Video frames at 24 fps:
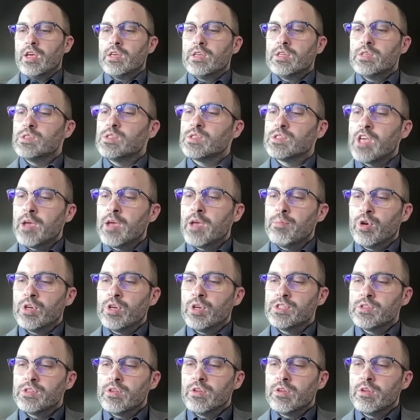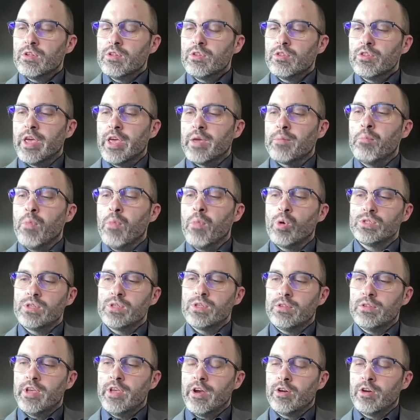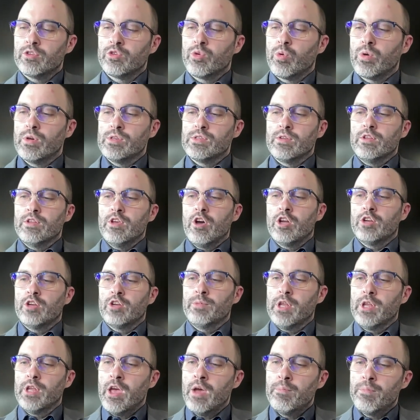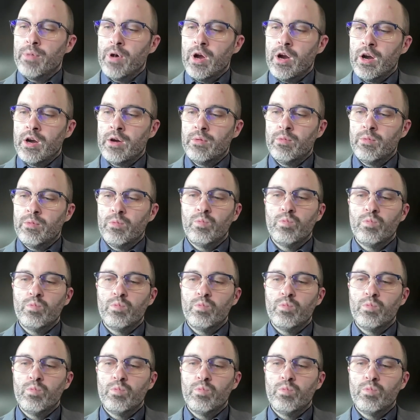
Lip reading: Cyprus, like most of the territories of the Ottoman Empire,